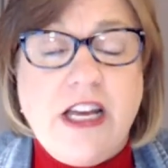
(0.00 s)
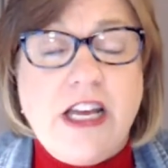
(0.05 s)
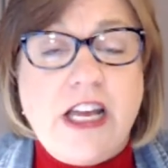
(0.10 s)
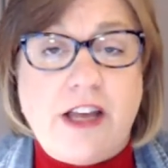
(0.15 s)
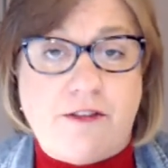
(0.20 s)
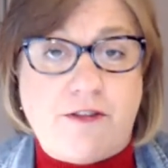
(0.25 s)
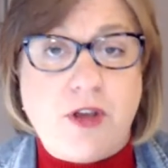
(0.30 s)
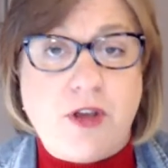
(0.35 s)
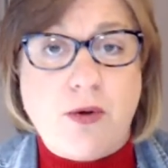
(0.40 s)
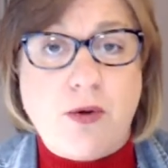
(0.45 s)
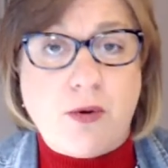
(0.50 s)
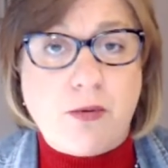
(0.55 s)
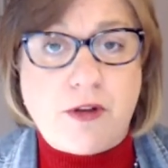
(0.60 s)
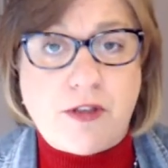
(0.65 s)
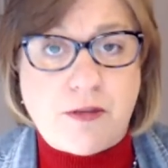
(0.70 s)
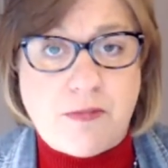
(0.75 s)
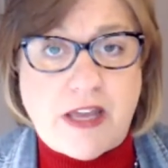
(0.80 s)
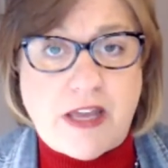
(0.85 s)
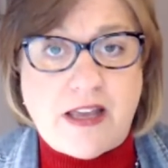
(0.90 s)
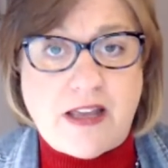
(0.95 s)
If you were
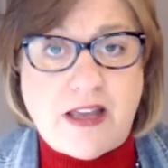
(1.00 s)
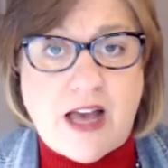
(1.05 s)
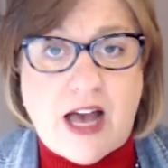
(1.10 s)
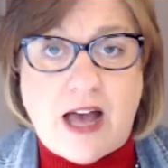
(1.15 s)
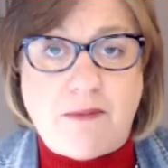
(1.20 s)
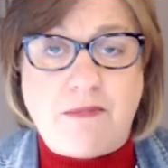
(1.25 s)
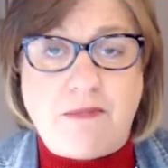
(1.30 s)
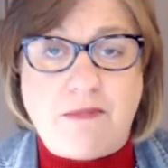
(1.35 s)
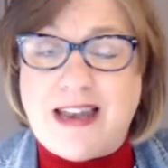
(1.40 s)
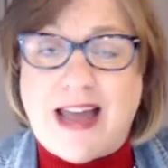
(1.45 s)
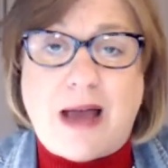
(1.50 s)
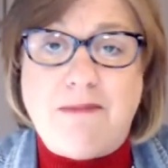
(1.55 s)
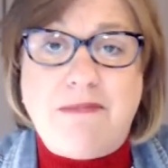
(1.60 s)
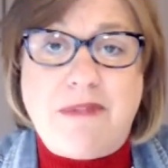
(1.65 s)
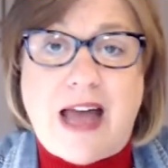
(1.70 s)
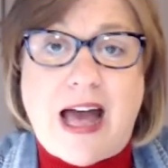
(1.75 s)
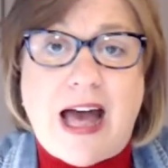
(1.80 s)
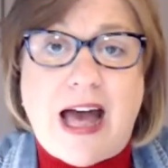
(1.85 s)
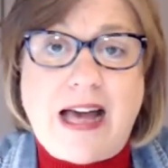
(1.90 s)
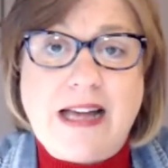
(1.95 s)
with me,
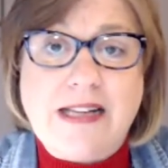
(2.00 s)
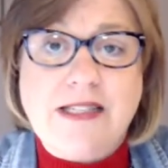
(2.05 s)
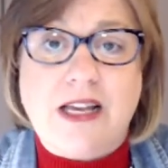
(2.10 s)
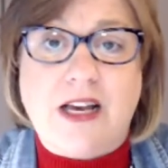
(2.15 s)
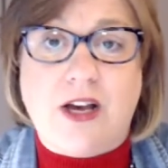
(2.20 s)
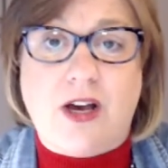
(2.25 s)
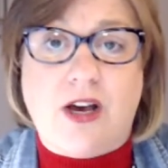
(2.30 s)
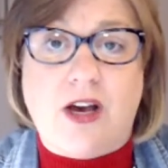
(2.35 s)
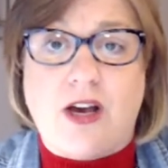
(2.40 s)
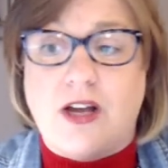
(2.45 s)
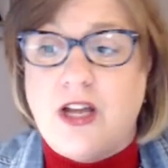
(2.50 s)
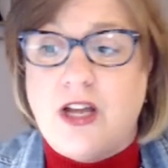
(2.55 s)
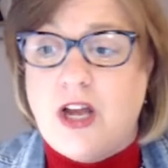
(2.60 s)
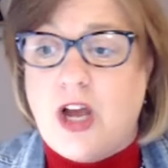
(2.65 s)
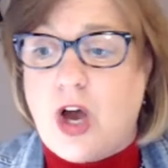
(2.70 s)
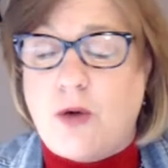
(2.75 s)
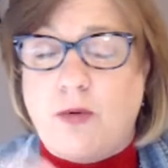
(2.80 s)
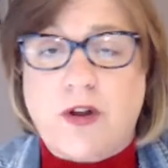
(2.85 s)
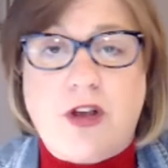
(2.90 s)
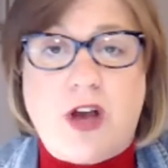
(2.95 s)
I'm not a
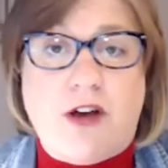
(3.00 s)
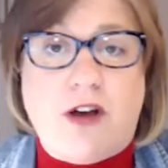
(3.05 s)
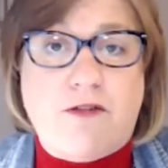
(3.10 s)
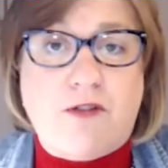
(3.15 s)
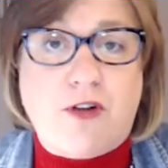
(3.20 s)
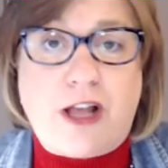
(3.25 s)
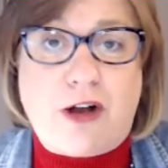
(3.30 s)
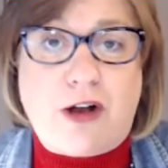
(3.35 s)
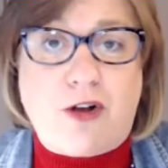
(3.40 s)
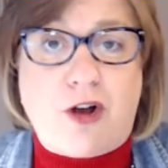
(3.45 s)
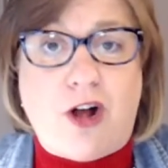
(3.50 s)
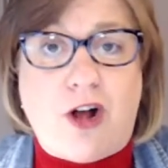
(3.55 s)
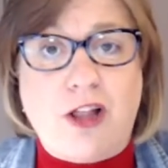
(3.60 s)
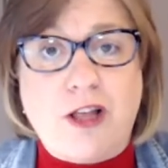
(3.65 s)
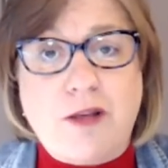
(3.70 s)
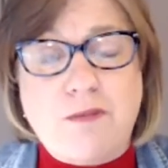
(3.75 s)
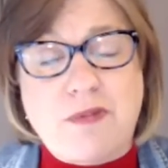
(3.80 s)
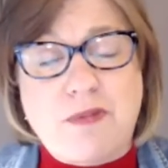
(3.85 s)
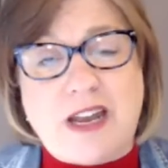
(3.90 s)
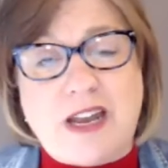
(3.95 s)
recovering
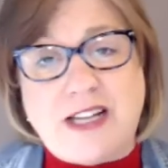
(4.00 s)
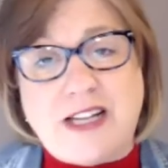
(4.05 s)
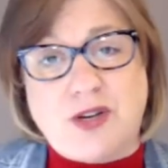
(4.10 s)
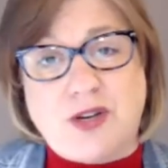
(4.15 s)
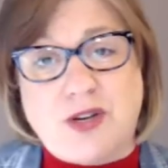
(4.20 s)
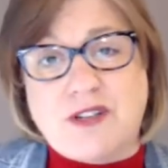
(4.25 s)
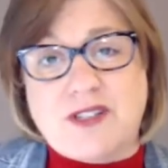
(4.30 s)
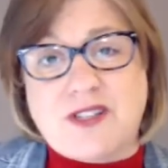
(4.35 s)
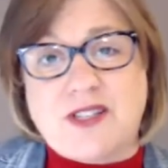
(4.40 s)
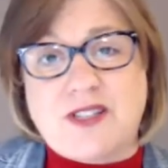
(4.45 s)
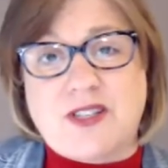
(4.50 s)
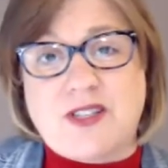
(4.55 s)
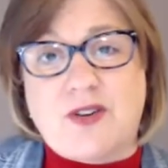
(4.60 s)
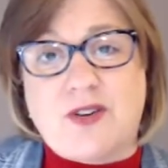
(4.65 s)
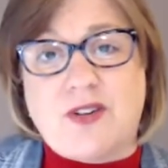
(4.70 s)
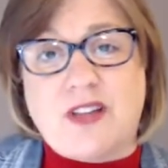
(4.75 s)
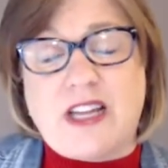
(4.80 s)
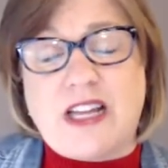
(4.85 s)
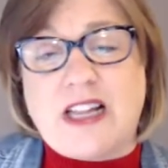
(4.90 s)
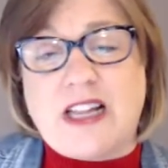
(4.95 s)
alcoholic, but I don't
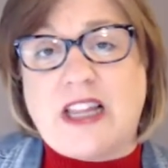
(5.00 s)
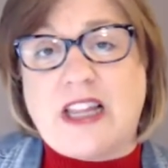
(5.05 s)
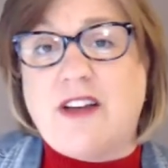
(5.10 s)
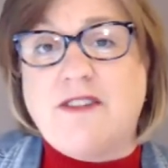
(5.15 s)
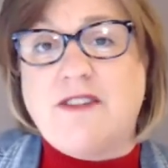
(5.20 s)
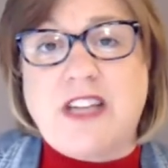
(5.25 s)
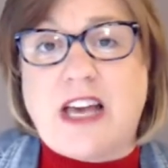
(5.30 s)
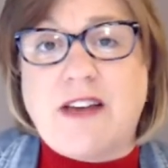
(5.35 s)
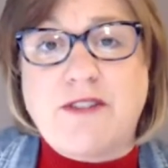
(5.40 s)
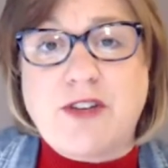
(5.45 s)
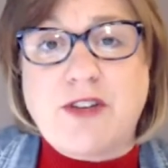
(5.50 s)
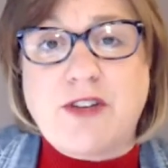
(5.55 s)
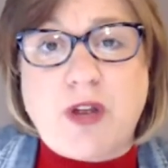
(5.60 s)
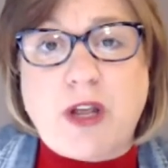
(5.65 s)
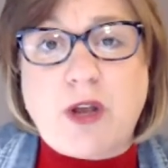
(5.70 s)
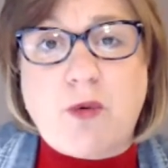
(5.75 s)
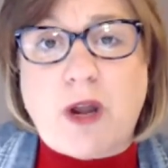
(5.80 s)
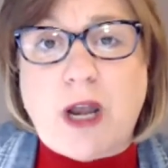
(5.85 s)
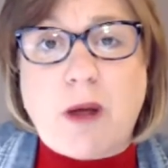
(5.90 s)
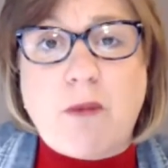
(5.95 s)
necessarily love to have a drink
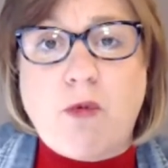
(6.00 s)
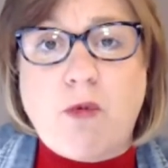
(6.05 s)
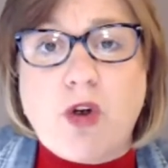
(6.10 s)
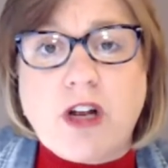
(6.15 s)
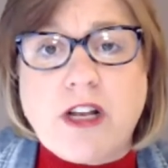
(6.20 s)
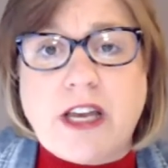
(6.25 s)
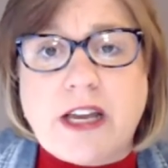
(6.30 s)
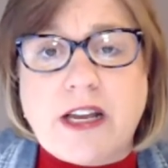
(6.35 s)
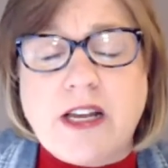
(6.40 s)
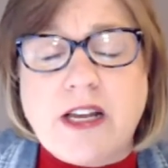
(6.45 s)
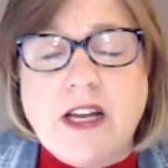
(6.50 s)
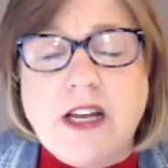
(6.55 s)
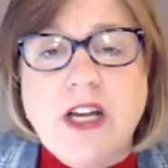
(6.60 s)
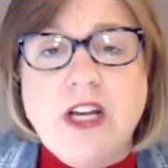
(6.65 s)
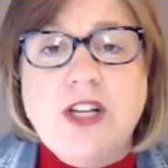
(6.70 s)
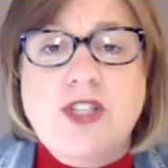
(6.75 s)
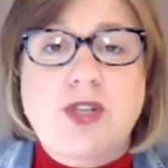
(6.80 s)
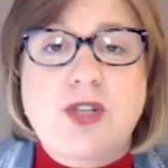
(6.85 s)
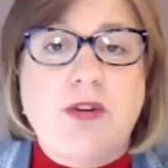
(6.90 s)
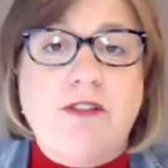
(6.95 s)
when I'm working.
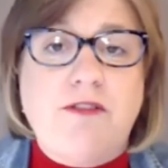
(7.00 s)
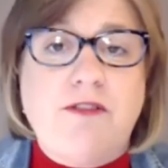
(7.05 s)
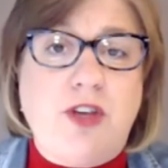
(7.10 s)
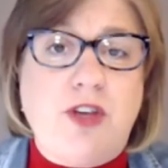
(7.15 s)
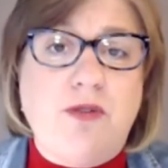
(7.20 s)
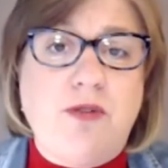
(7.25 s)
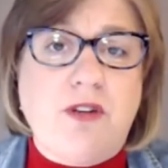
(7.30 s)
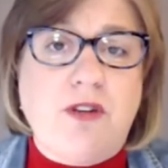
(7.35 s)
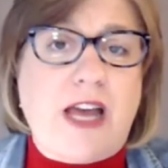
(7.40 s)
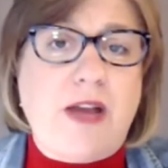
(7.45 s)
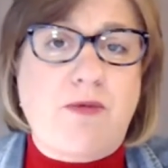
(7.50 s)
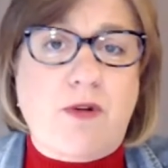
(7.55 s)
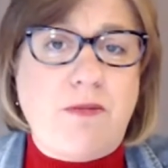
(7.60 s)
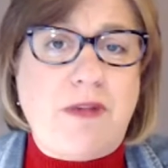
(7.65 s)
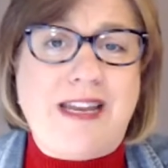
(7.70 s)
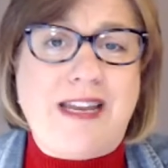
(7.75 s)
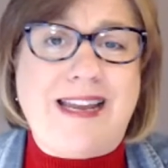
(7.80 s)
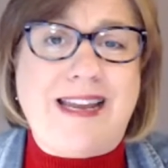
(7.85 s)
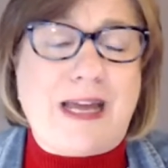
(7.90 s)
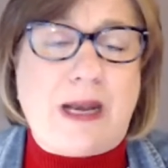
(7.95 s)
So if you and I were
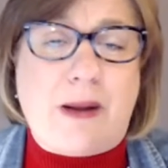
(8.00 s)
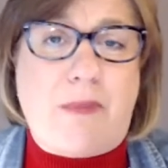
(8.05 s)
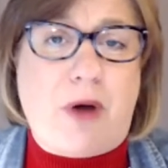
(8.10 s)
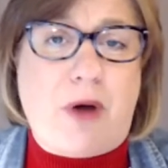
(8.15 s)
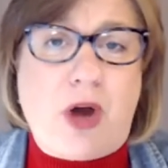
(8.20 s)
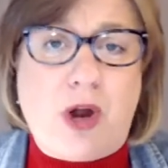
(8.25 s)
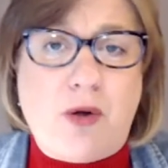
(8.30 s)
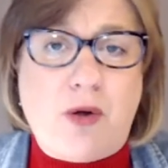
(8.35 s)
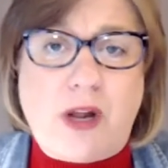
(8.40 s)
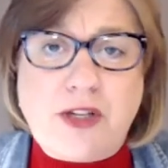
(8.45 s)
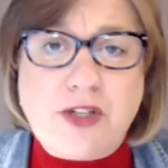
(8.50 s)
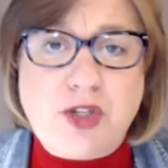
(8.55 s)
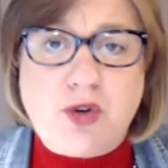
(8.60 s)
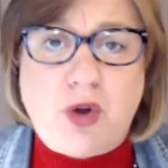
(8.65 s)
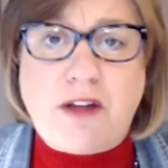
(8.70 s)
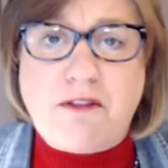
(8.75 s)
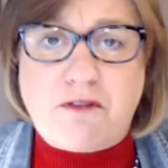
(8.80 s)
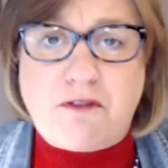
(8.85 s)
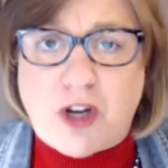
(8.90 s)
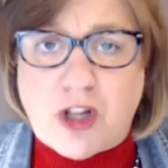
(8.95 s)
meeting at a bar
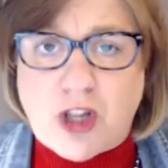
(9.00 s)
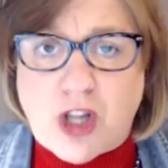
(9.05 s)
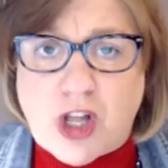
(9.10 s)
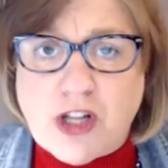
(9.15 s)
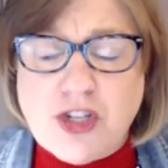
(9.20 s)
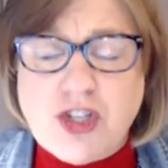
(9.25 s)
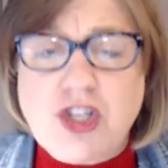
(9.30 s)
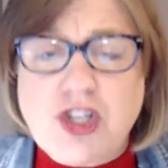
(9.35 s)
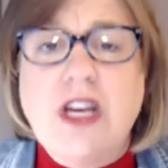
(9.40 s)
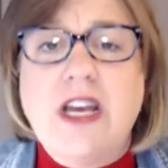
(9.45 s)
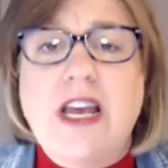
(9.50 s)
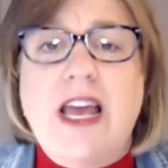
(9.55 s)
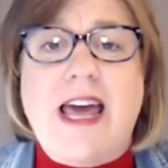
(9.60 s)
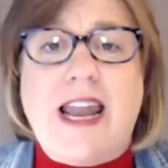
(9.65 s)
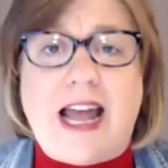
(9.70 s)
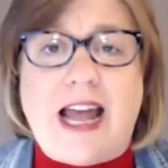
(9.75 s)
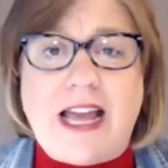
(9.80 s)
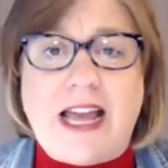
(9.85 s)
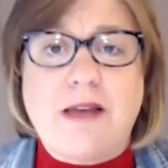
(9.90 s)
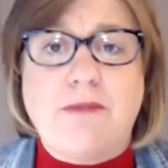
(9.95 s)
restaurant for lunch and
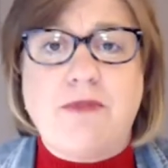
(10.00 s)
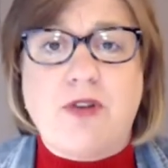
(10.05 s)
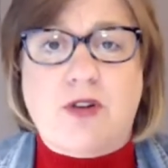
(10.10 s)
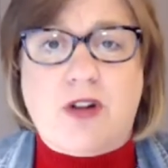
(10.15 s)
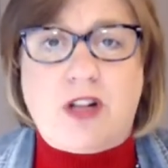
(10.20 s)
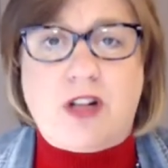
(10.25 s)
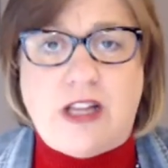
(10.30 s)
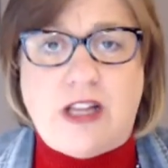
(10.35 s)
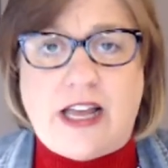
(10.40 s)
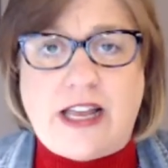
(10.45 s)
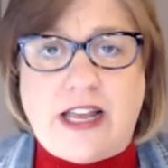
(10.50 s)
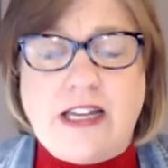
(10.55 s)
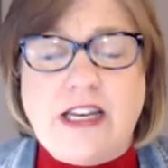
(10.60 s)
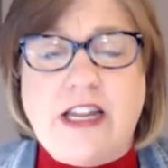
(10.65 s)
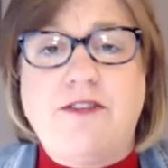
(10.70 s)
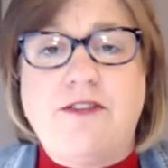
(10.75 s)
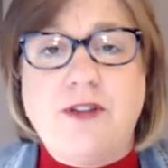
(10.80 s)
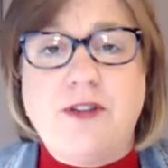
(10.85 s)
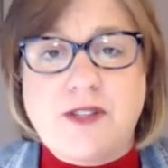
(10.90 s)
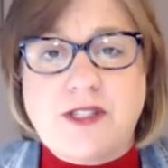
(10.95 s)
I am your client,
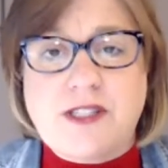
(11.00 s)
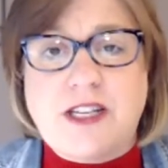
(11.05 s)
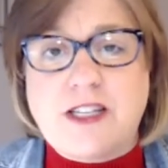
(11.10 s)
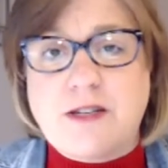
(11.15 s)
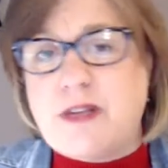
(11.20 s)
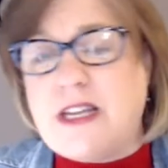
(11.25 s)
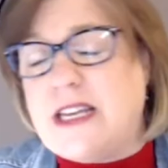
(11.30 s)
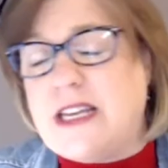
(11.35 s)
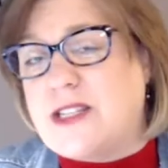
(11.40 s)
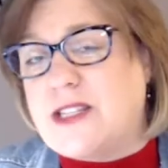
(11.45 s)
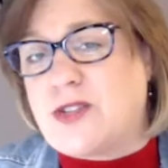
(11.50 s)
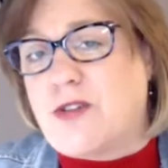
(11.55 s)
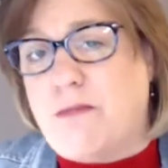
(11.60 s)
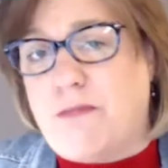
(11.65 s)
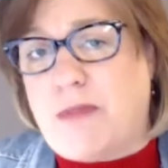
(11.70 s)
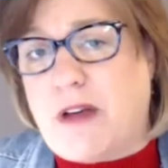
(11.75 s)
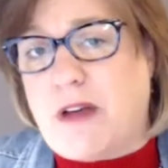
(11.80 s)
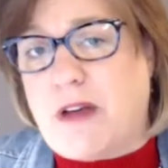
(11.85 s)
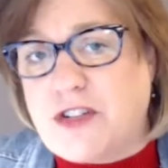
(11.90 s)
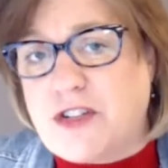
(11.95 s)
if you said to me, is there a
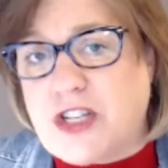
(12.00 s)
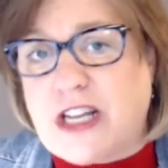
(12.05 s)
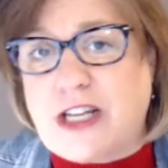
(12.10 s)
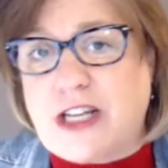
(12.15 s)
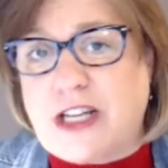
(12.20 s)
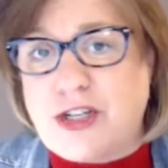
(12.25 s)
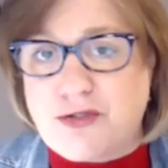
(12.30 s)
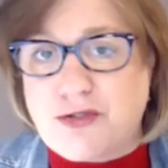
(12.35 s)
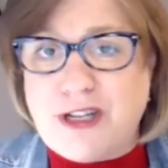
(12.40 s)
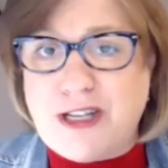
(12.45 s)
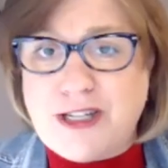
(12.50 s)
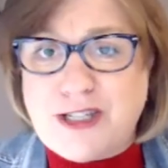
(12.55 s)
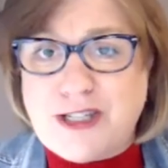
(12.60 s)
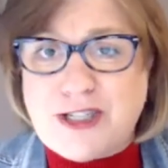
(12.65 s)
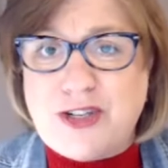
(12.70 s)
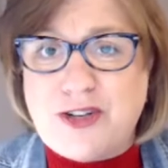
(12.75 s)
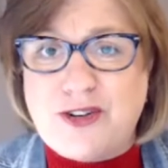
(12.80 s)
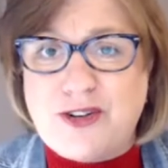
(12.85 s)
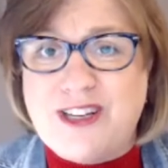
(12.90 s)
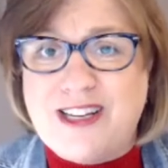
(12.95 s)
beverage I can treat you
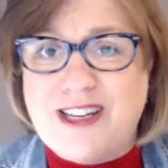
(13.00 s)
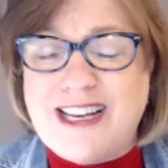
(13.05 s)
to?